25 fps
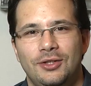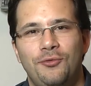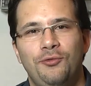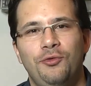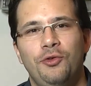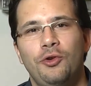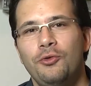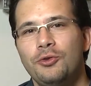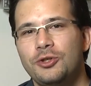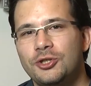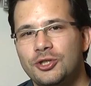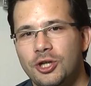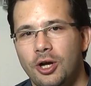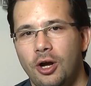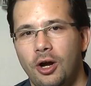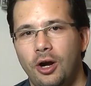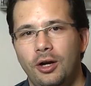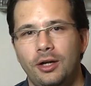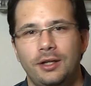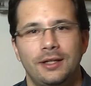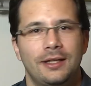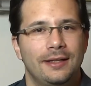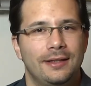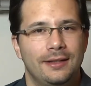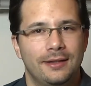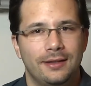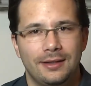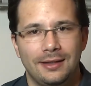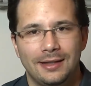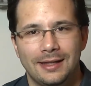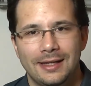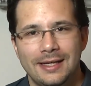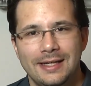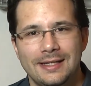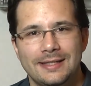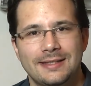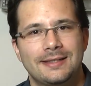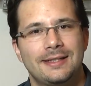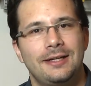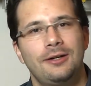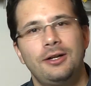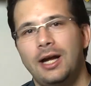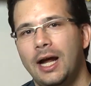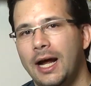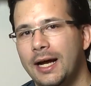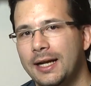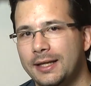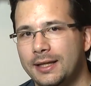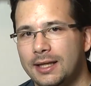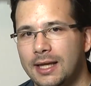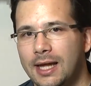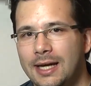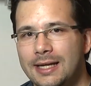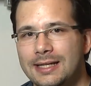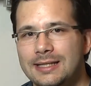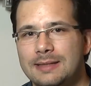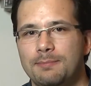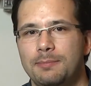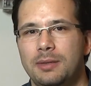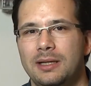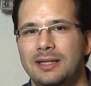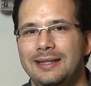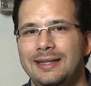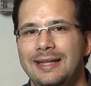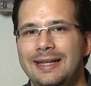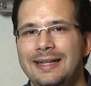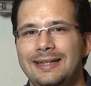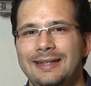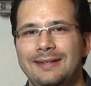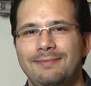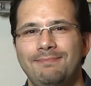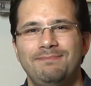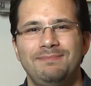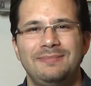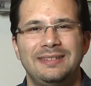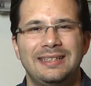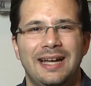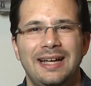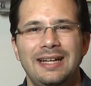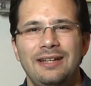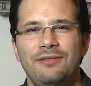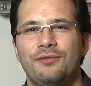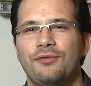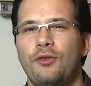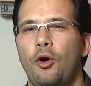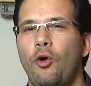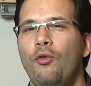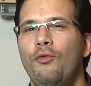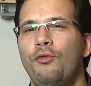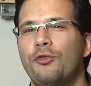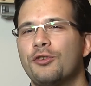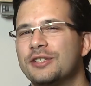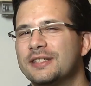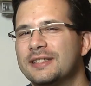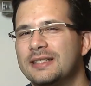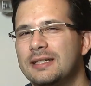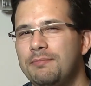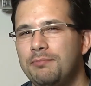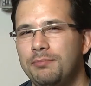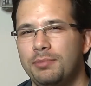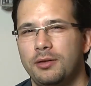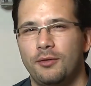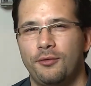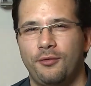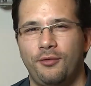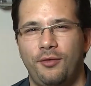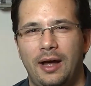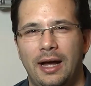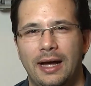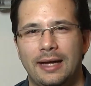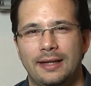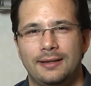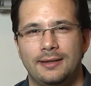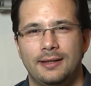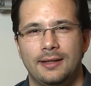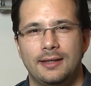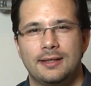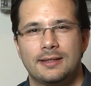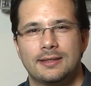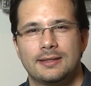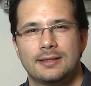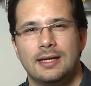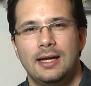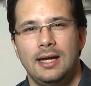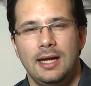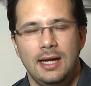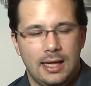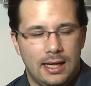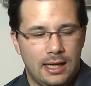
The flowchart and the list, they're kind of nice, but they kind of oversimplify things.